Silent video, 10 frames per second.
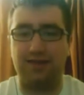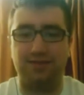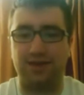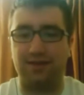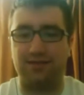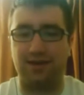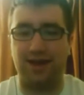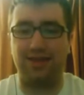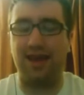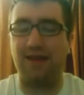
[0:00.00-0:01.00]
The Kings,
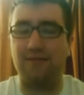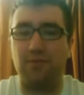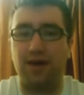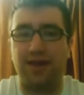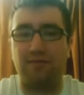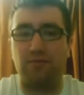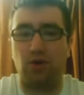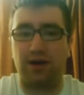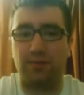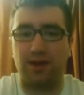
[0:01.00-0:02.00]
and they have
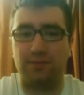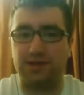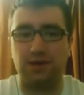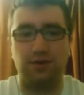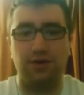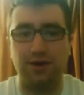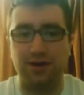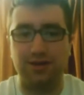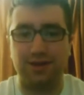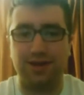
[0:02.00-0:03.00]
more coming up too.
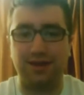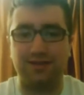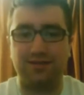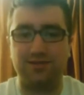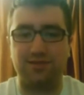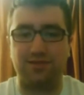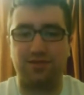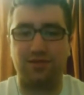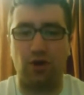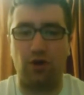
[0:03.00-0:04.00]
The Kings are
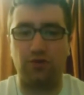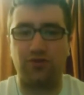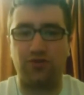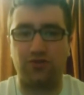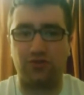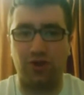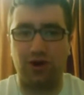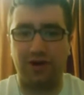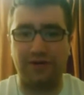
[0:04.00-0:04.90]
just so strong